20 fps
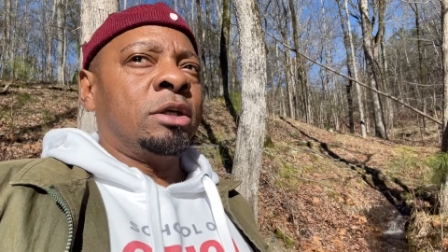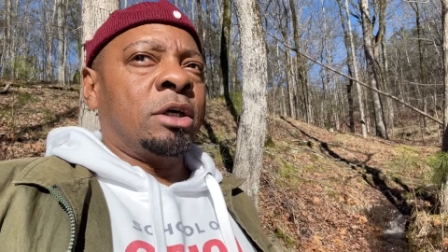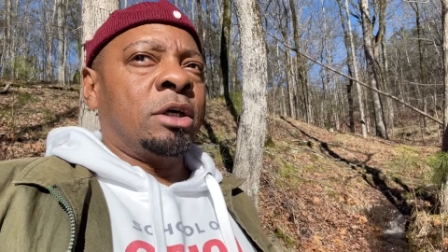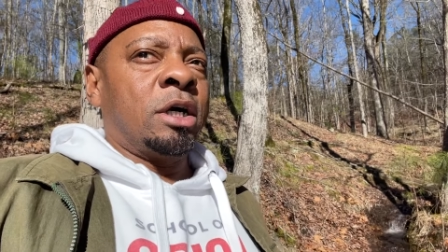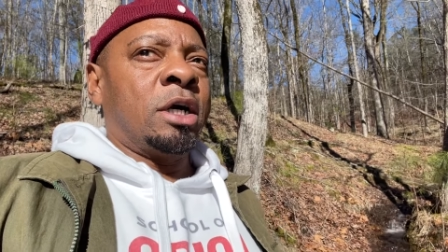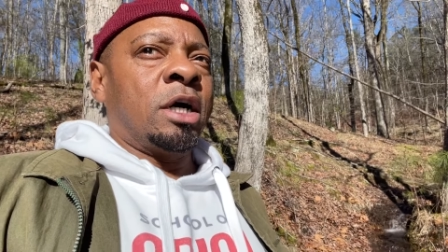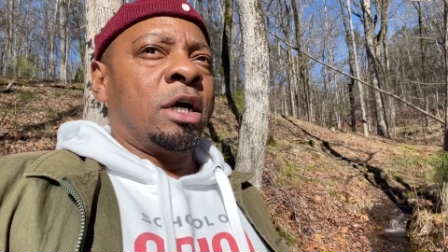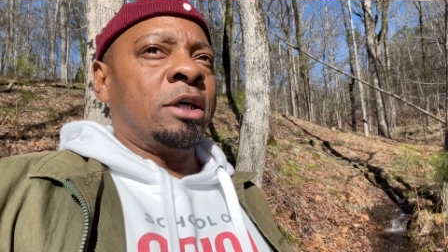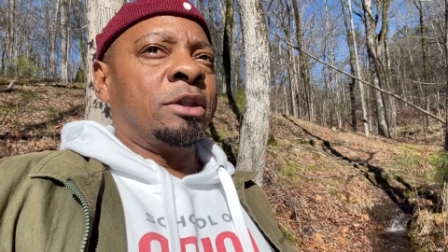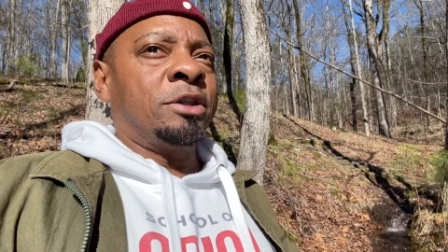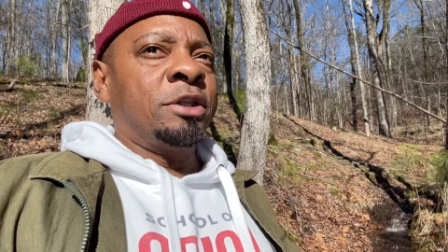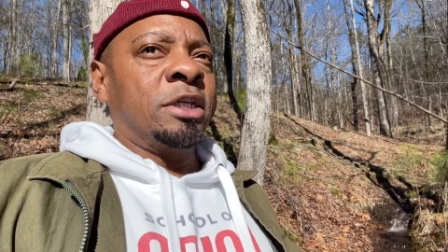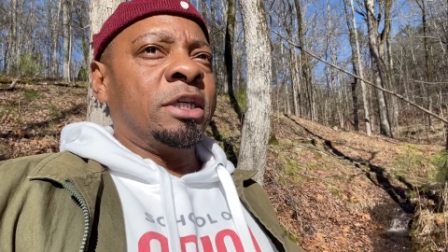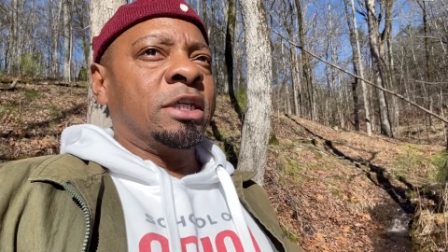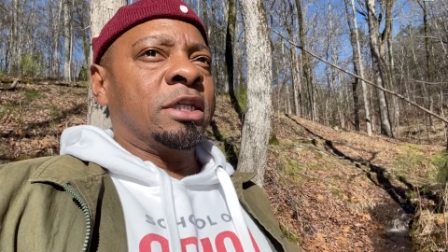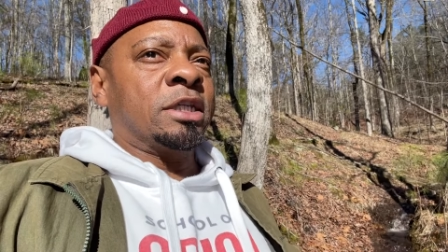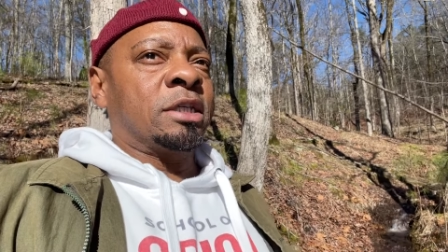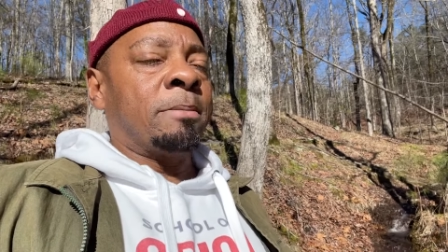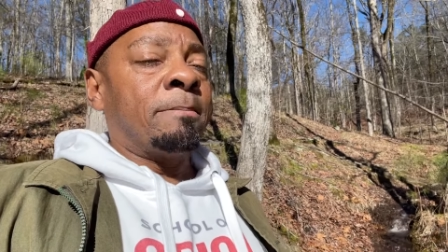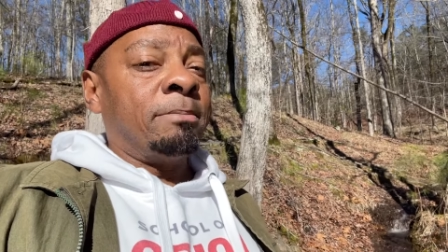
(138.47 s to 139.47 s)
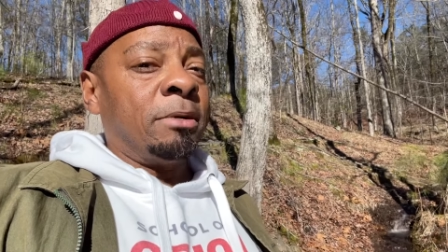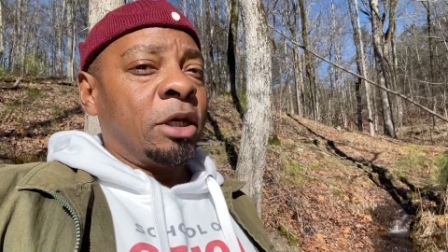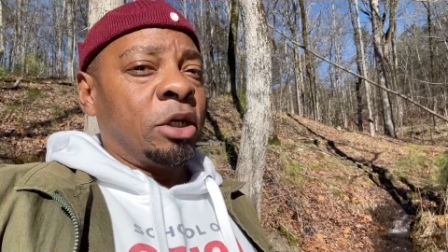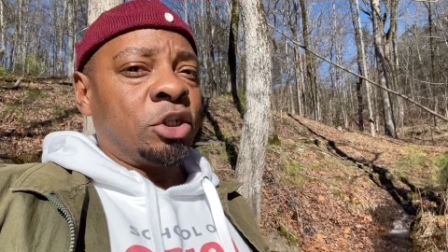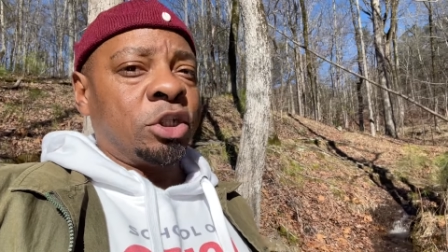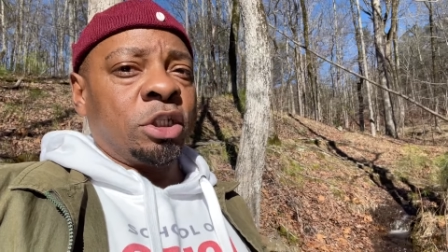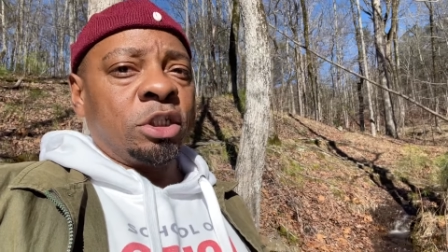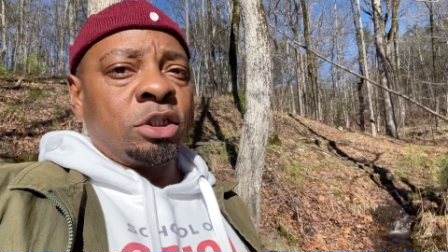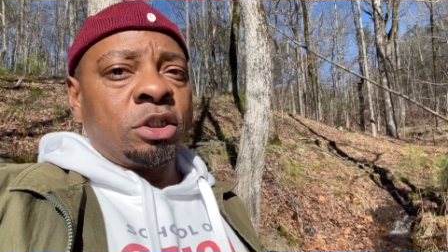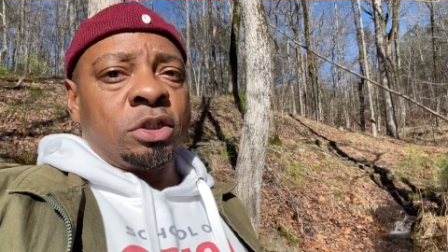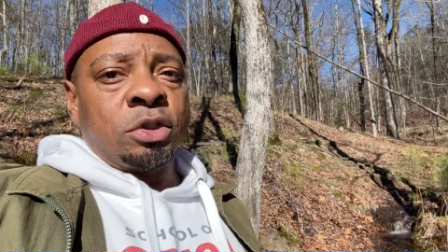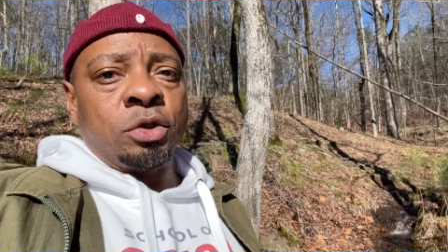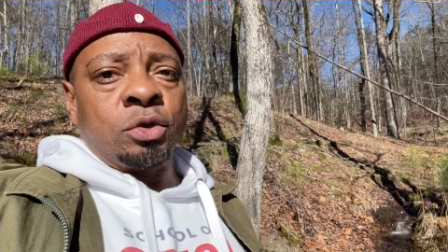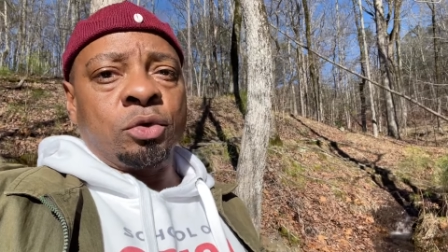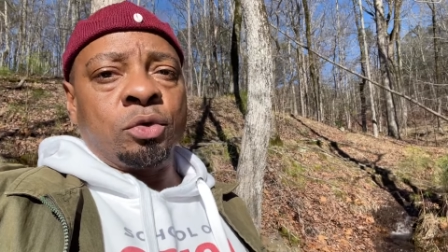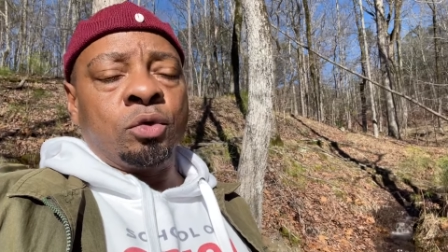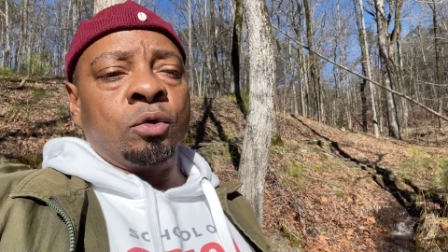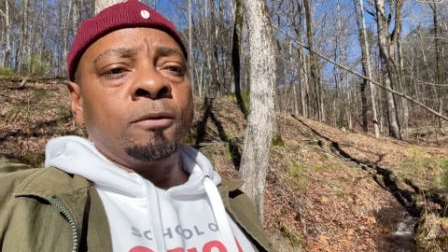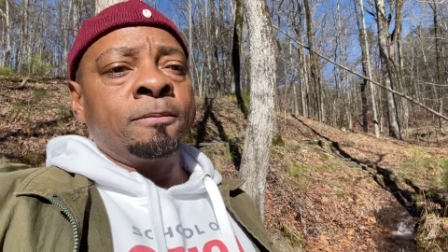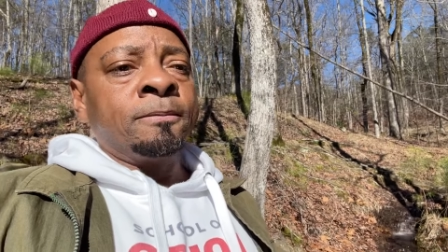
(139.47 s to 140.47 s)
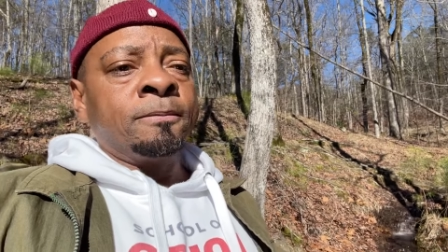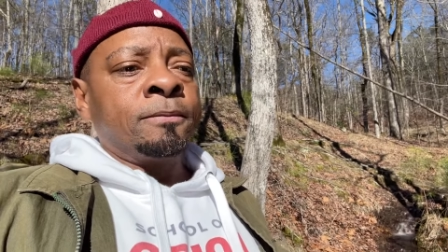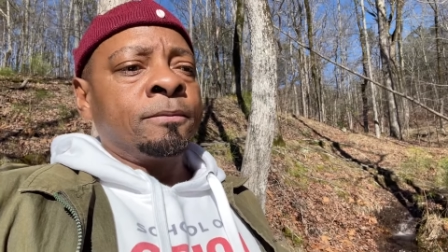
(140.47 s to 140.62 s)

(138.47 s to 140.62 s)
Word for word: uh, this mission to